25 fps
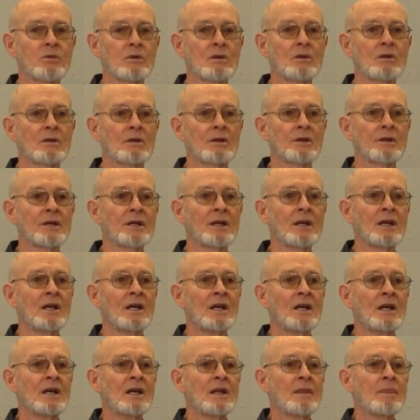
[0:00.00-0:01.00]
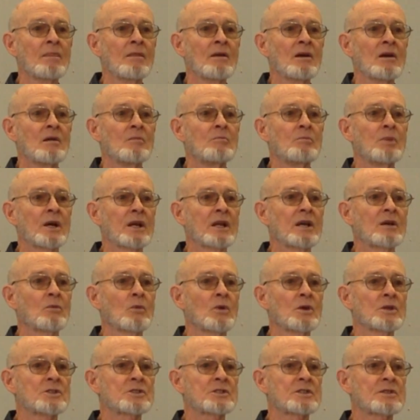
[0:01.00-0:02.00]
word. But it
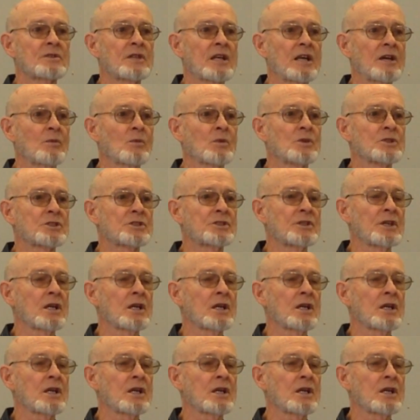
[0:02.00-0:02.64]
was, it was